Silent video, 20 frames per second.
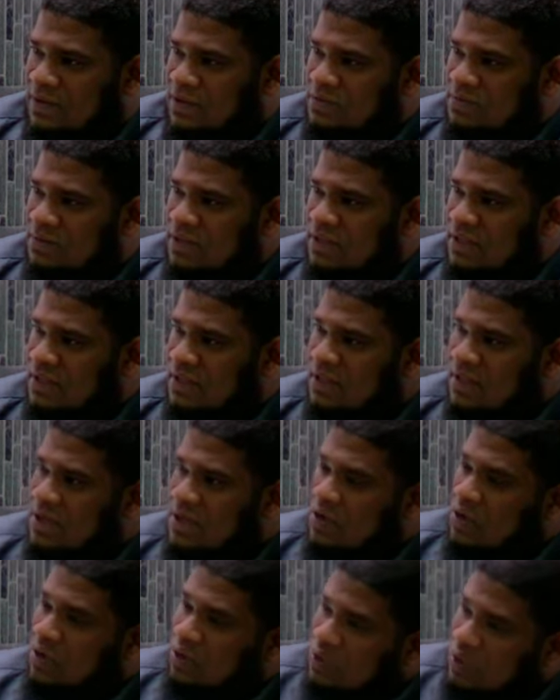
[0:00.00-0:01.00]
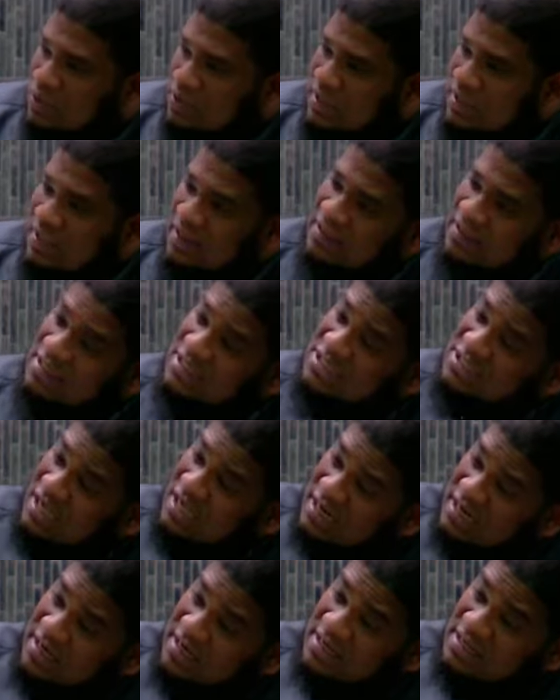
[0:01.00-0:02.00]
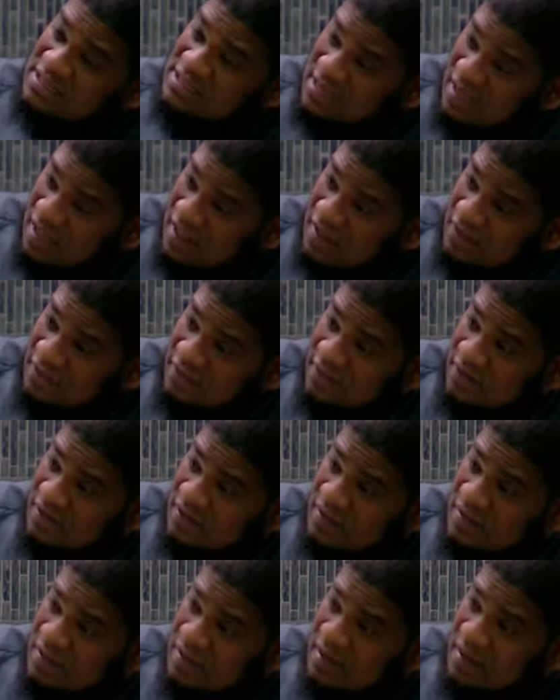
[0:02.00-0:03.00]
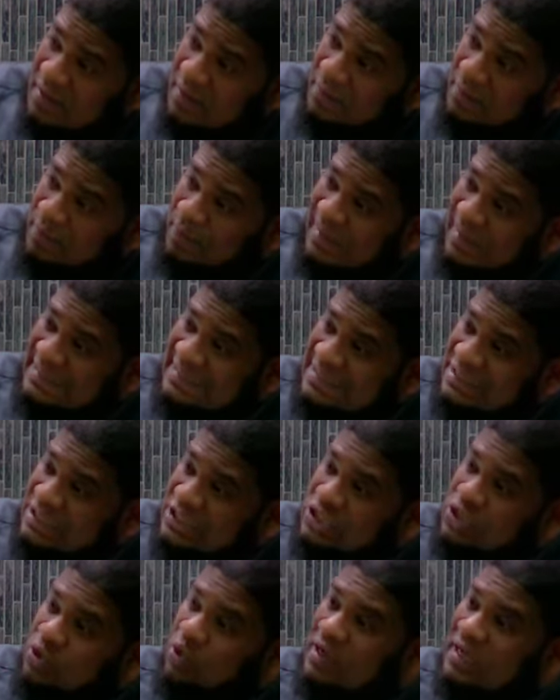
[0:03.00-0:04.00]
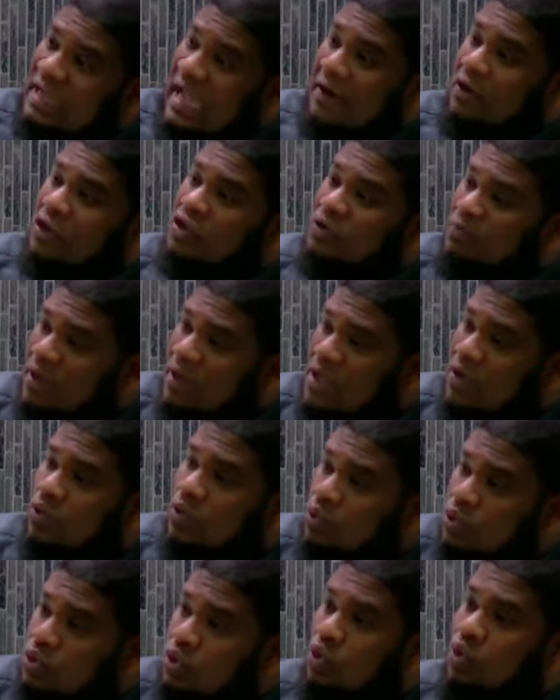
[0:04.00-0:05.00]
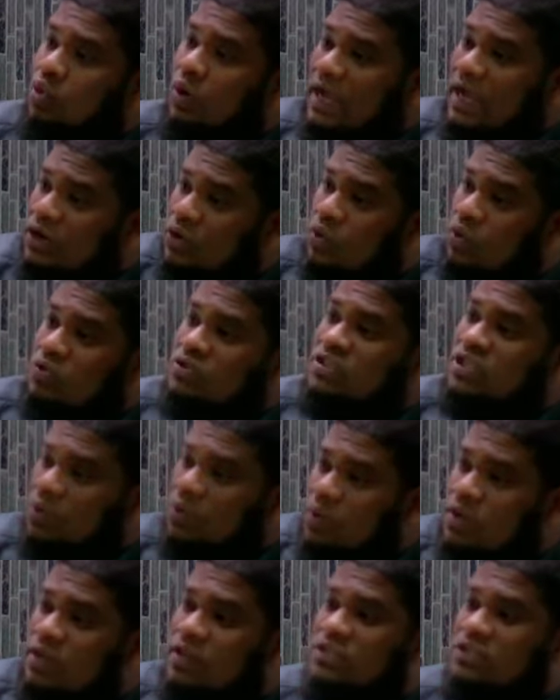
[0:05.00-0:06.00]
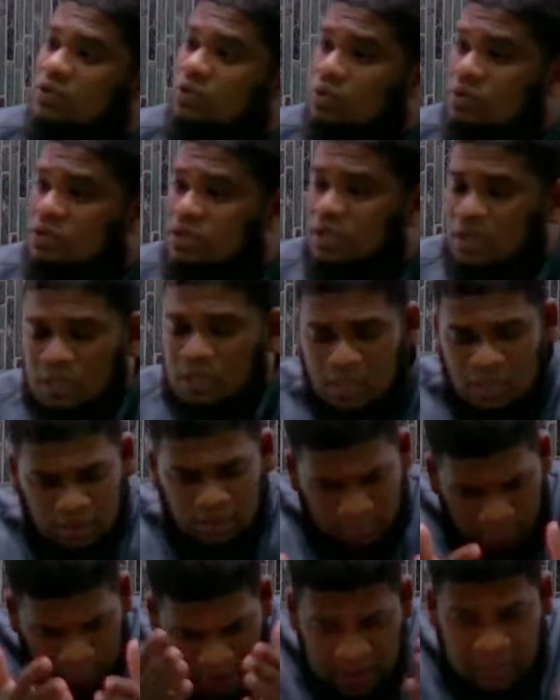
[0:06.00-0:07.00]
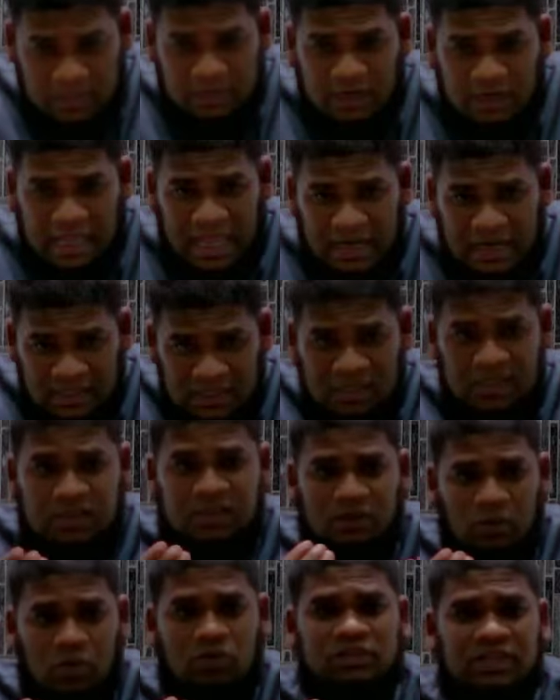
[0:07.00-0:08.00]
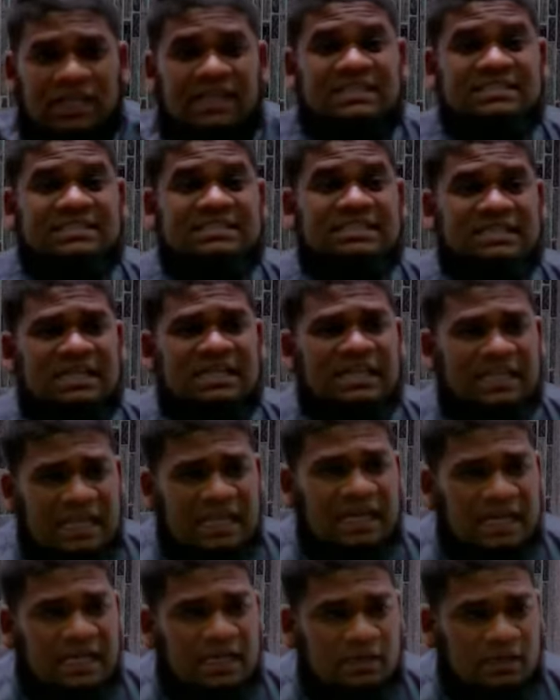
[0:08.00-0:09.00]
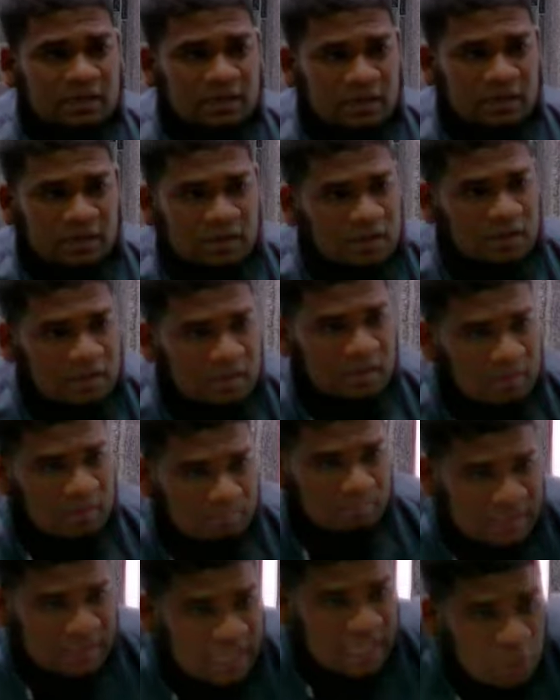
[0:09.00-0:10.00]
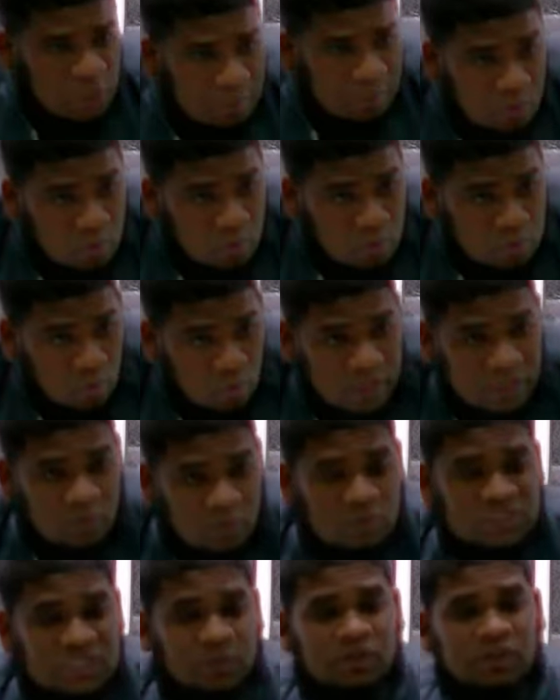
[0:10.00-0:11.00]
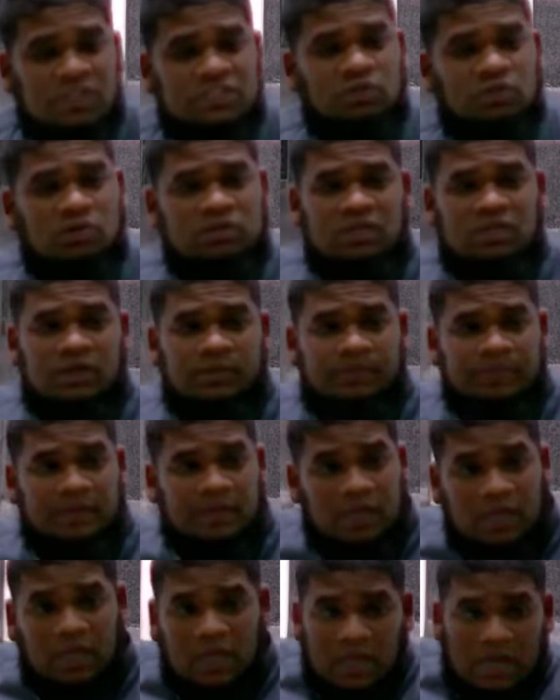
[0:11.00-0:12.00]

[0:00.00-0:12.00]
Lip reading: Are you with me? Water that it's clean in itself, but you cannot make wudu and ghusl with this water. But in reality the water is clean. But can you make wudu and ghusl with this water?